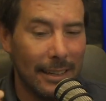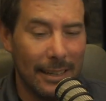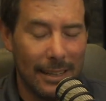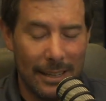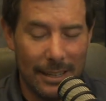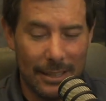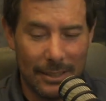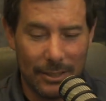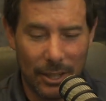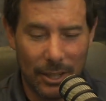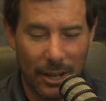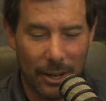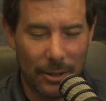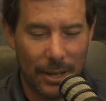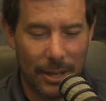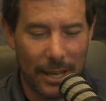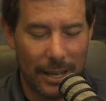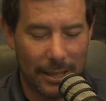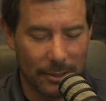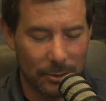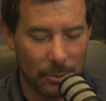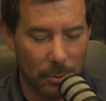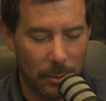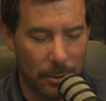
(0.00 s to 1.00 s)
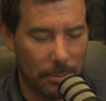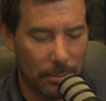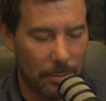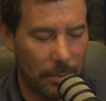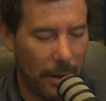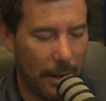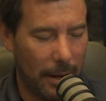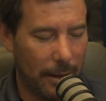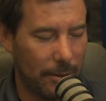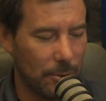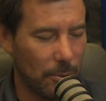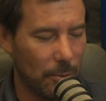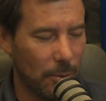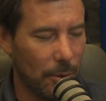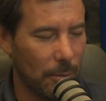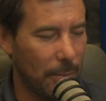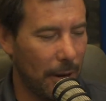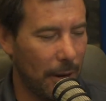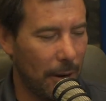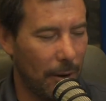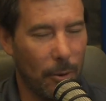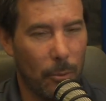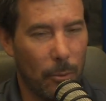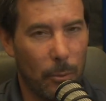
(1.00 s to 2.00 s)
so yes, we paid to
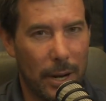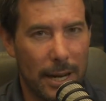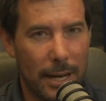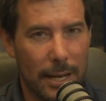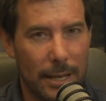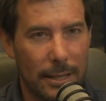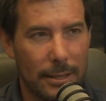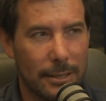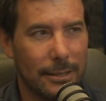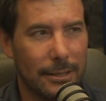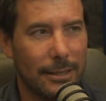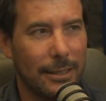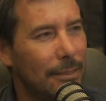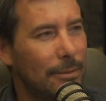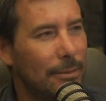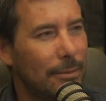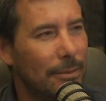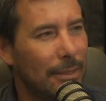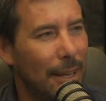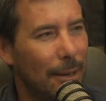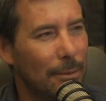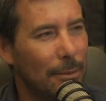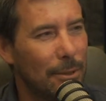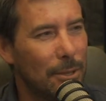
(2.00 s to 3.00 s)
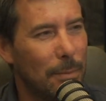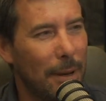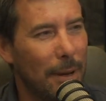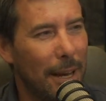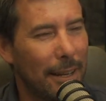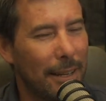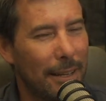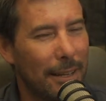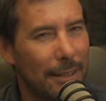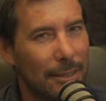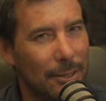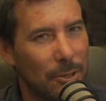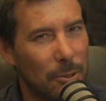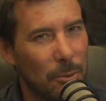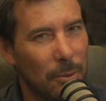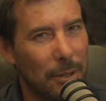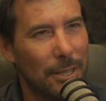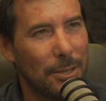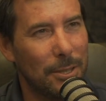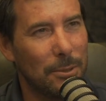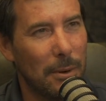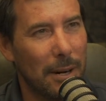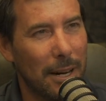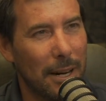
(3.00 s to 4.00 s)
repair a Wendy's. That was back in
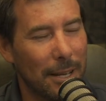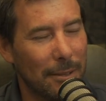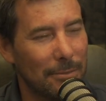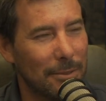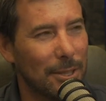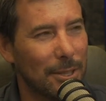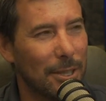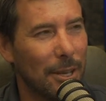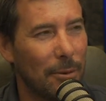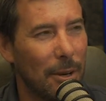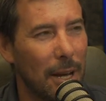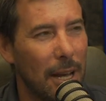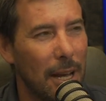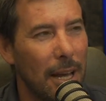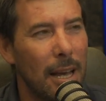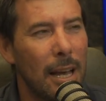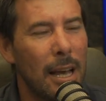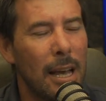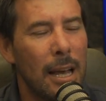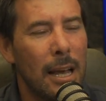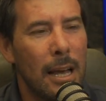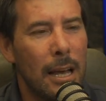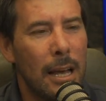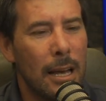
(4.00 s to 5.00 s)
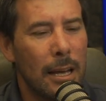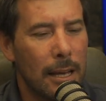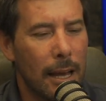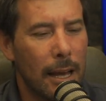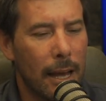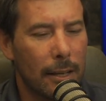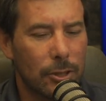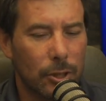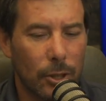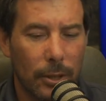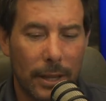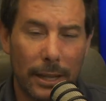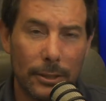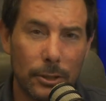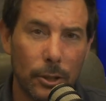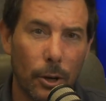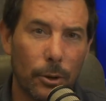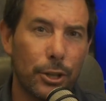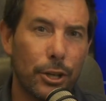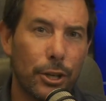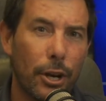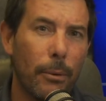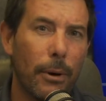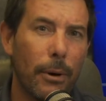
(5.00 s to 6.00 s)
2020. So yeah, so that's
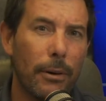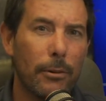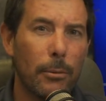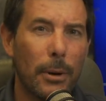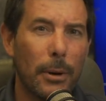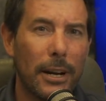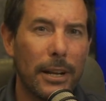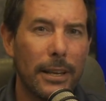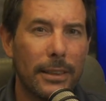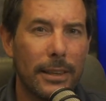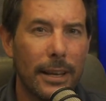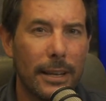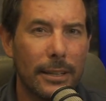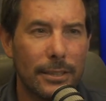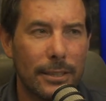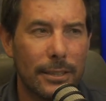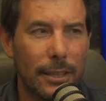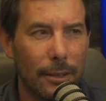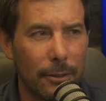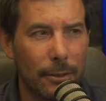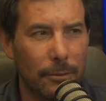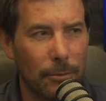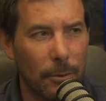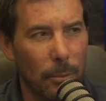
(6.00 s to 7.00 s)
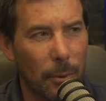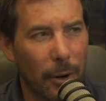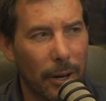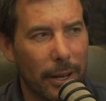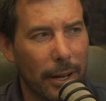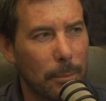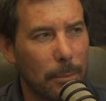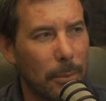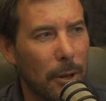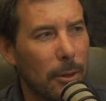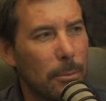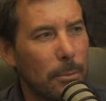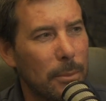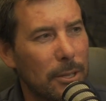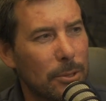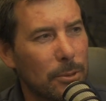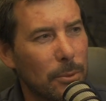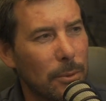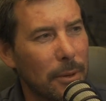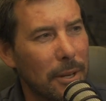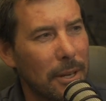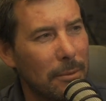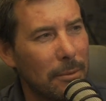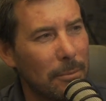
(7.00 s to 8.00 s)
our show, everybody. Thanks, Dylan, for bringing up all the
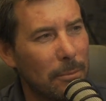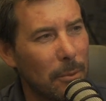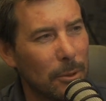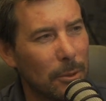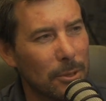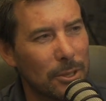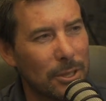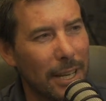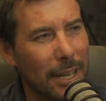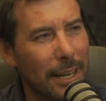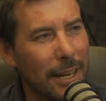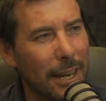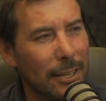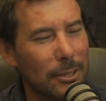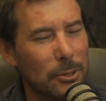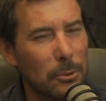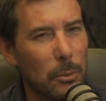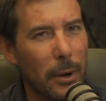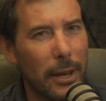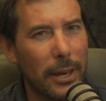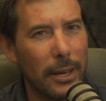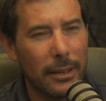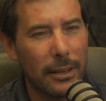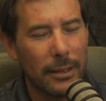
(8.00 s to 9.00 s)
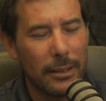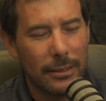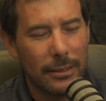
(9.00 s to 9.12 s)
misery. We'll see you next week.